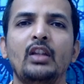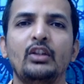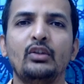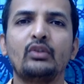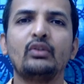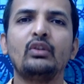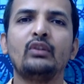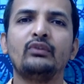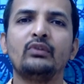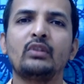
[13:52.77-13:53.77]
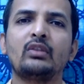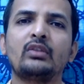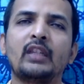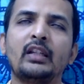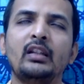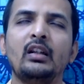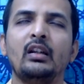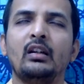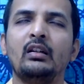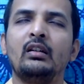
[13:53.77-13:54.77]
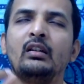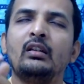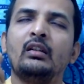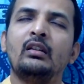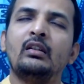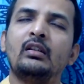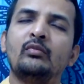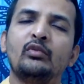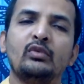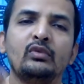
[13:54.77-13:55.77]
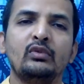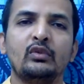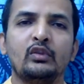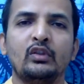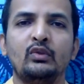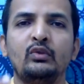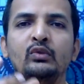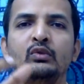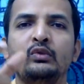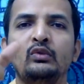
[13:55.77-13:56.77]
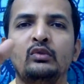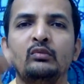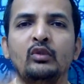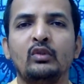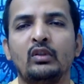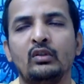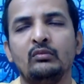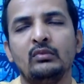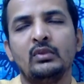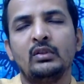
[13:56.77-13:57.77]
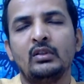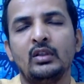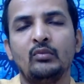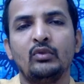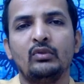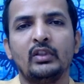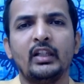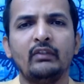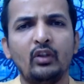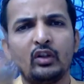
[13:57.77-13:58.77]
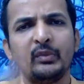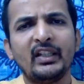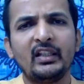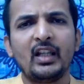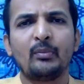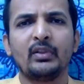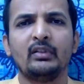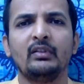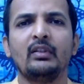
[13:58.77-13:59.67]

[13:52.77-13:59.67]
You should not focus on chanting more or more or more. It will automatically happen.